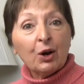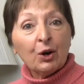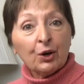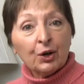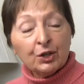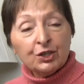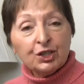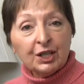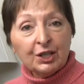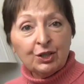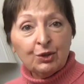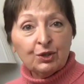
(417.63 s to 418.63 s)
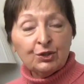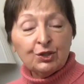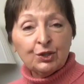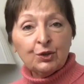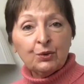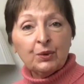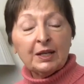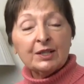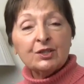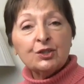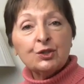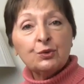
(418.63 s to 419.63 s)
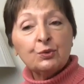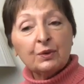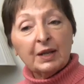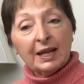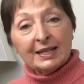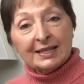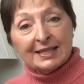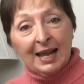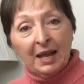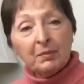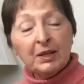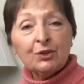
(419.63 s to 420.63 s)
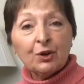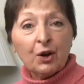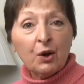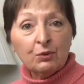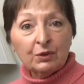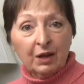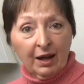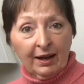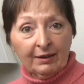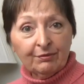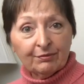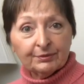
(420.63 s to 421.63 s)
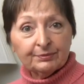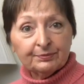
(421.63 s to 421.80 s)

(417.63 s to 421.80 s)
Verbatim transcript: urging you to do is to examine your own life,